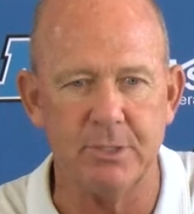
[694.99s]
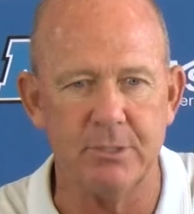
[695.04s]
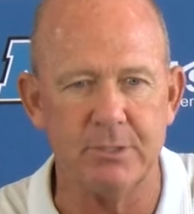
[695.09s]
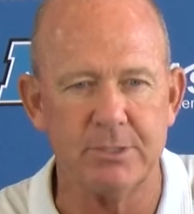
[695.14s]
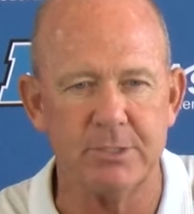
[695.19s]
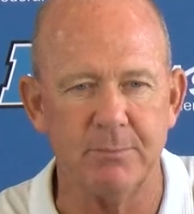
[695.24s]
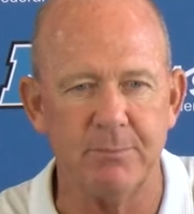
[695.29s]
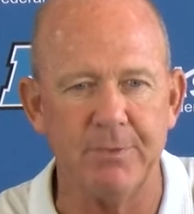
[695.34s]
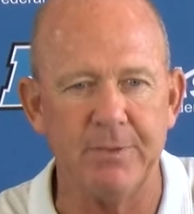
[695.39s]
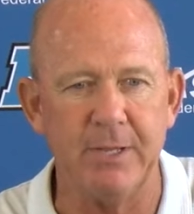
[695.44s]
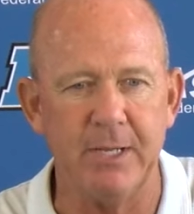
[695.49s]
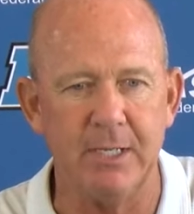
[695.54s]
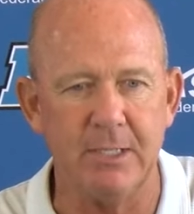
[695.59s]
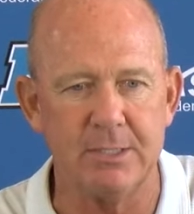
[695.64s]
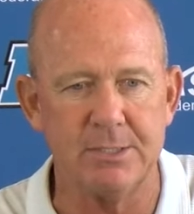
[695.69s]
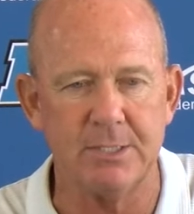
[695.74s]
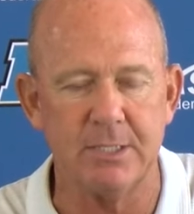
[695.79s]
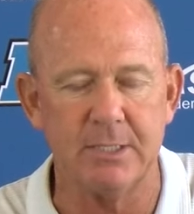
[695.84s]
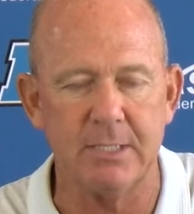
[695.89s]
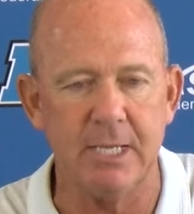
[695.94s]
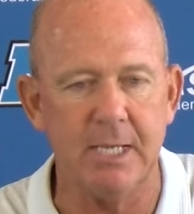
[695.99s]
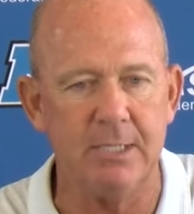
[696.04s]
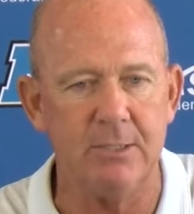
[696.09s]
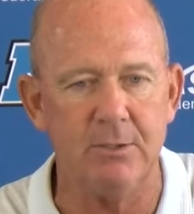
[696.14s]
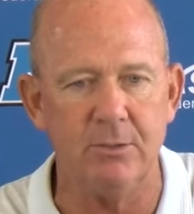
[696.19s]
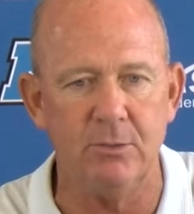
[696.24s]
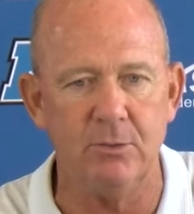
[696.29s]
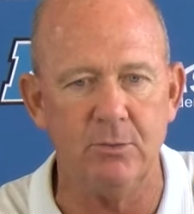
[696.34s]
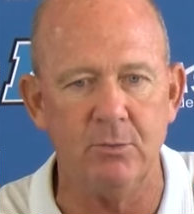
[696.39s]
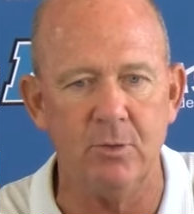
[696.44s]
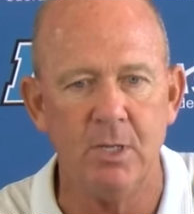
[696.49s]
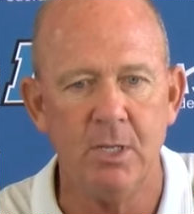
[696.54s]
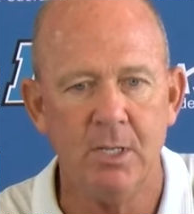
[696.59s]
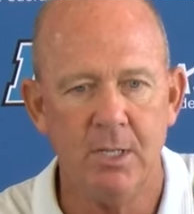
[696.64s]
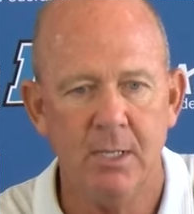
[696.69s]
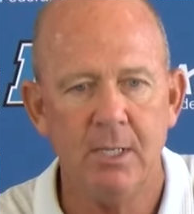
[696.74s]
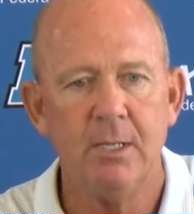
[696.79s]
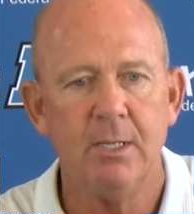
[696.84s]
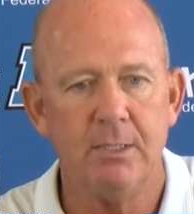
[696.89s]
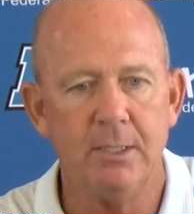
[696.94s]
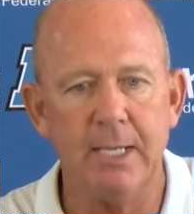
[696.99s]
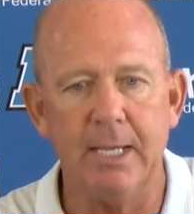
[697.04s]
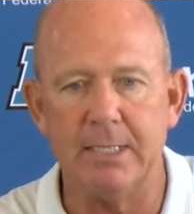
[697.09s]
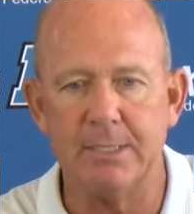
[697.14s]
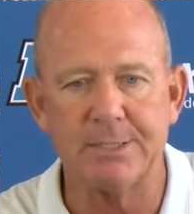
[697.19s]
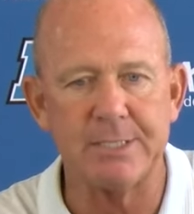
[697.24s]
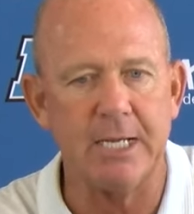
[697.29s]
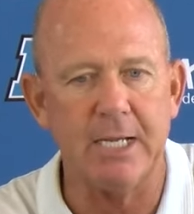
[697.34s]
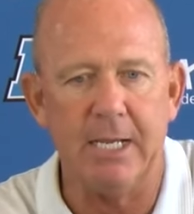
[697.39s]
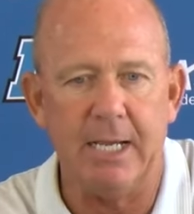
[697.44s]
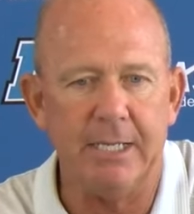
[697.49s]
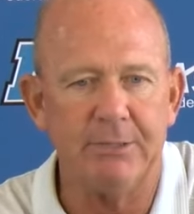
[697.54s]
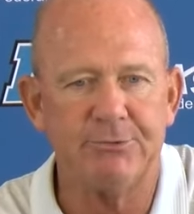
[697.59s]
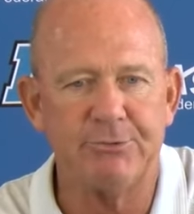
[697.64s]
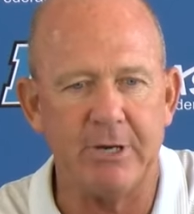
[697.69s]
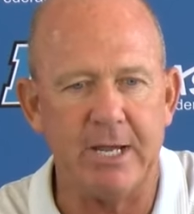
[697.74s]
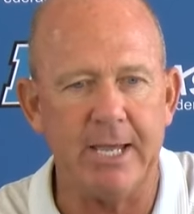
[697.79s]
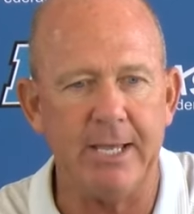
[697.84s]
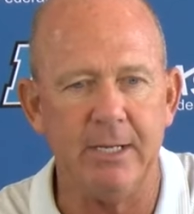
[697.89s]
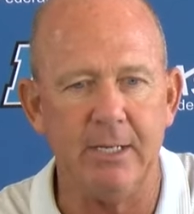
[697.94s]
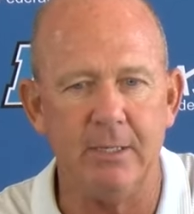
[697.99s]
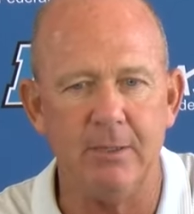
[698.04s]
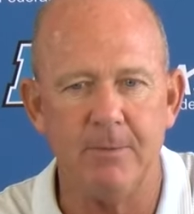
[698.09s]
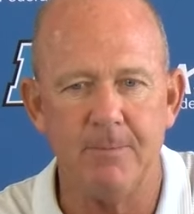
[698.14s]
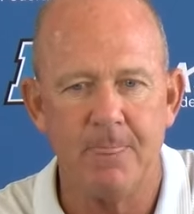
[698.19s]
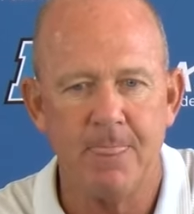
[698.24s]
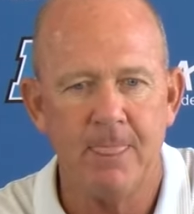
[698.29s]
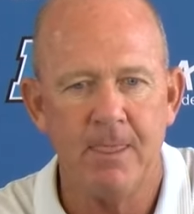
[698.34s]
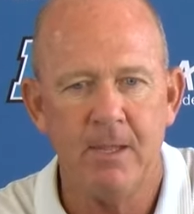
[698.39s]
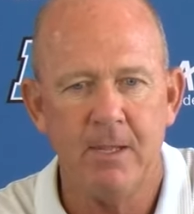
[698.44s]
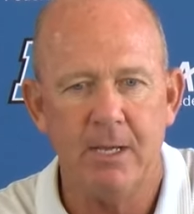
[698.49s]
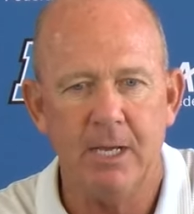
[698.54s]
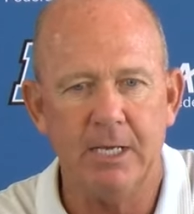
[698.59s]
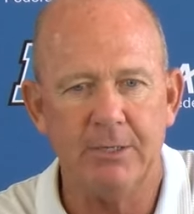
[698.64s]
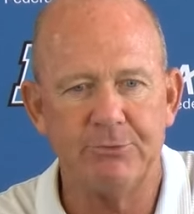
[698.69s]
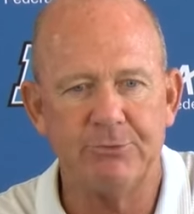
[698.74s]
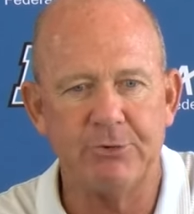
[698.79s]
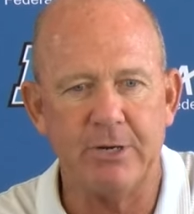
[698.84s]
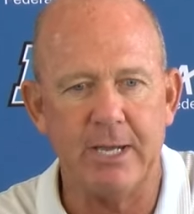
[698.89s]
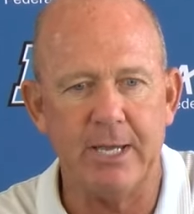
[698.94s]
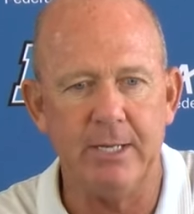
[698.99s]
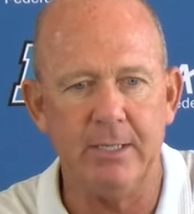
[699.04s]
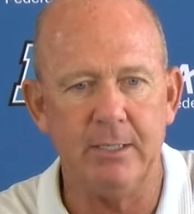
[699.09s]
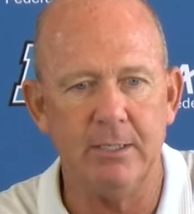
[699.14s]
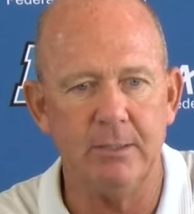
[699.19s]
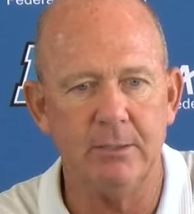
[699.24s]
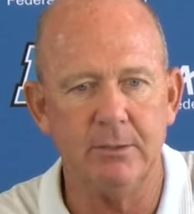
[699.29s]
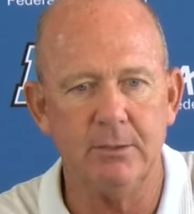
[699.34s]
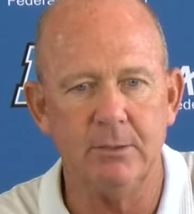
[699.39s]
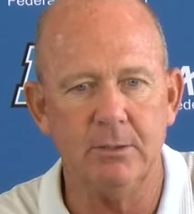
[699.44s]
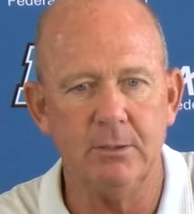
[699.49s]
and some things that they do. Yes, I, I try to I try to